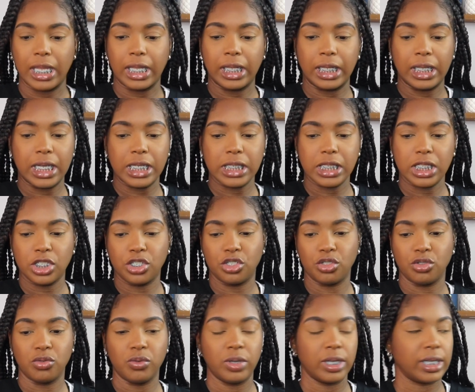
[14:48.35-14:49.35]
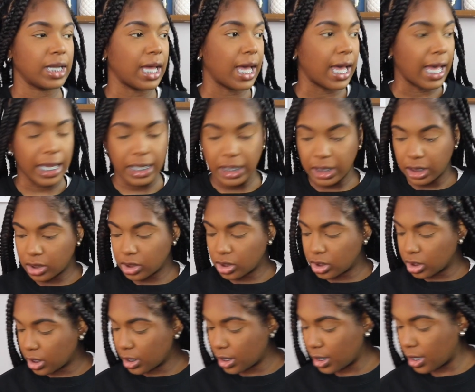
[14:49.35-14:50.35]
let's do an eye
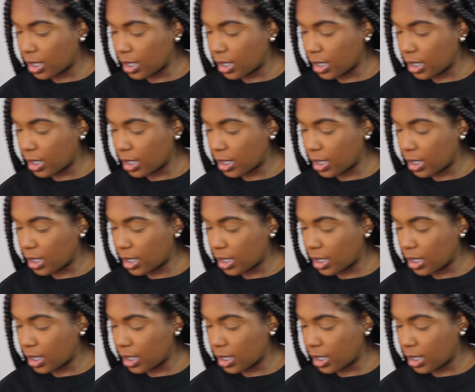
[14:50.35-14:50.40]
look